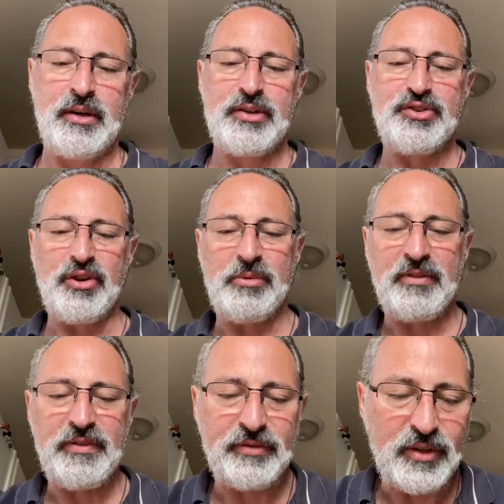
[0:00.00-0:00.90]

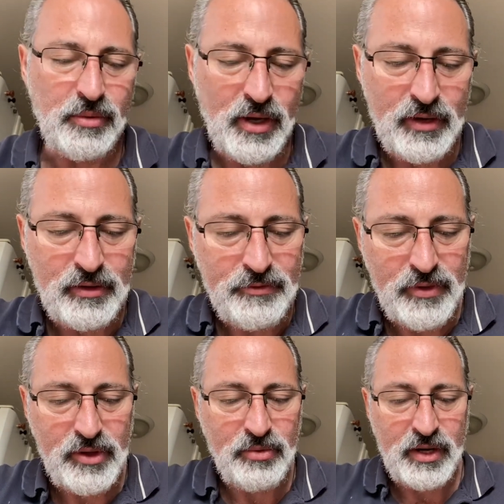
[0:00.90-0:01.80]
Sermon 51 for
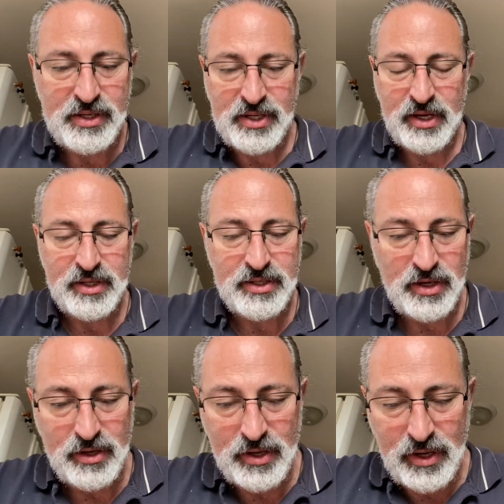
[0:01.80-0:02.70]
the 22nd
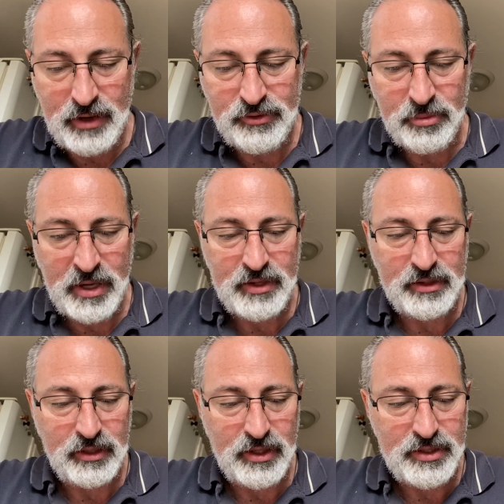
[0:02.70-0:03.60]
Sunday after
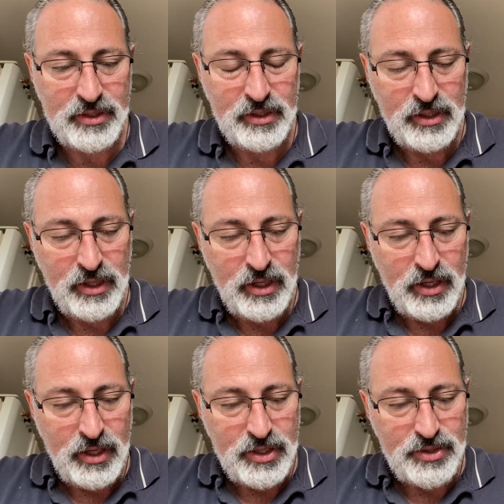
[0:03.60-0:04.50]
Pentecost.
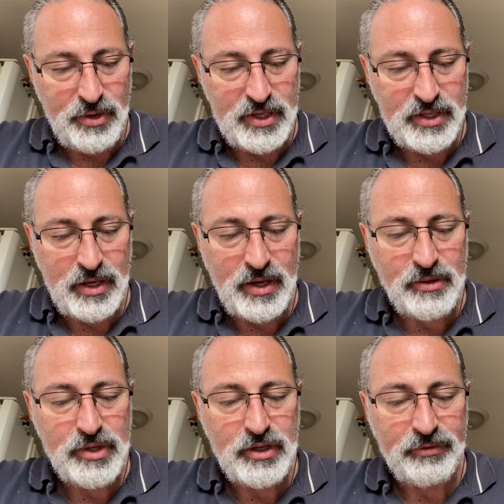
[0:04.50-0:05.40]
Straits and
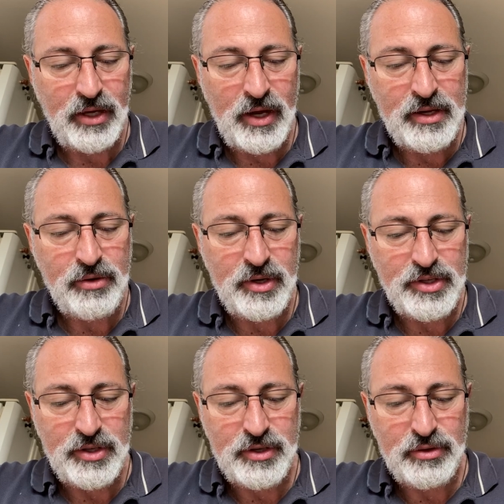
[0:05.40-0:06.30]
anguish of dying
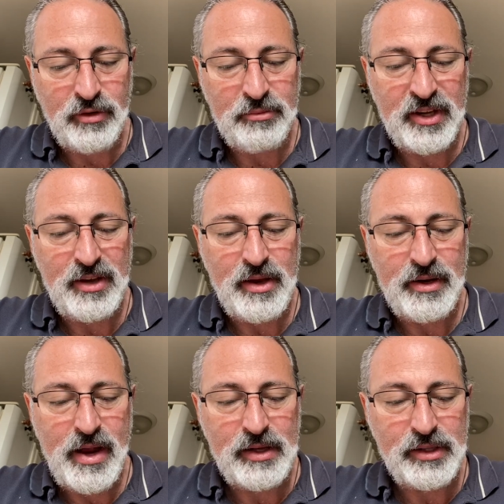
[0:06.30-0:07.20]
Christians who have been
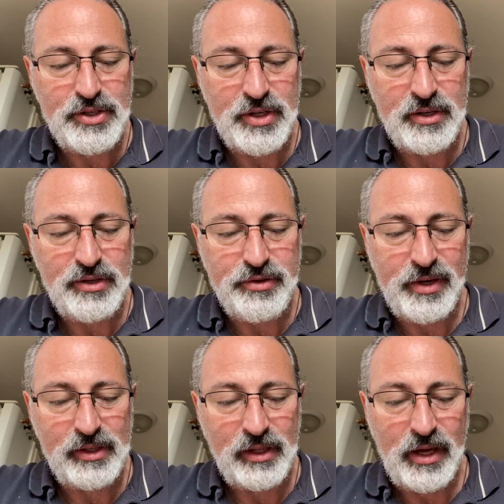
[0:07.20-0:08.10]
negligent
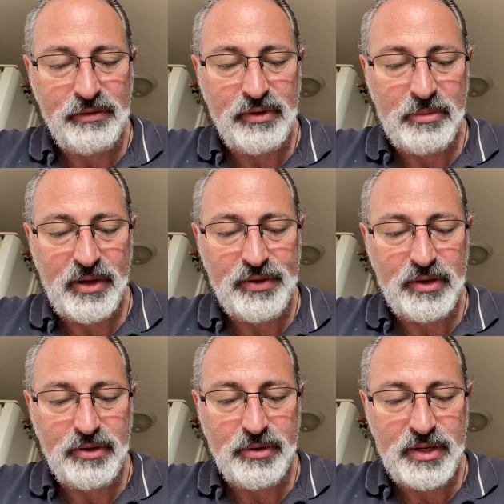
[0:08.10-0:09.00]
during life about the
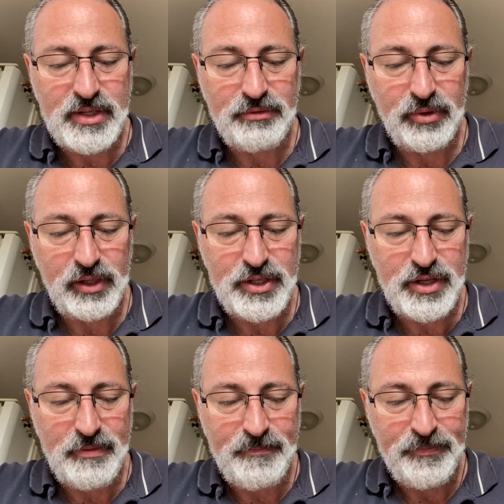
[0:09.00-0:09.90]
duties of
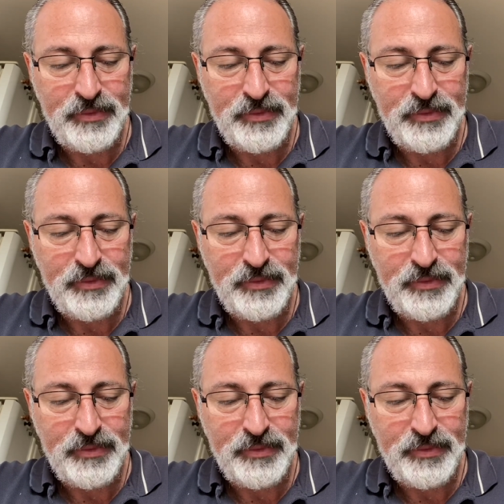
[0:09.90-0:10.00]
religion.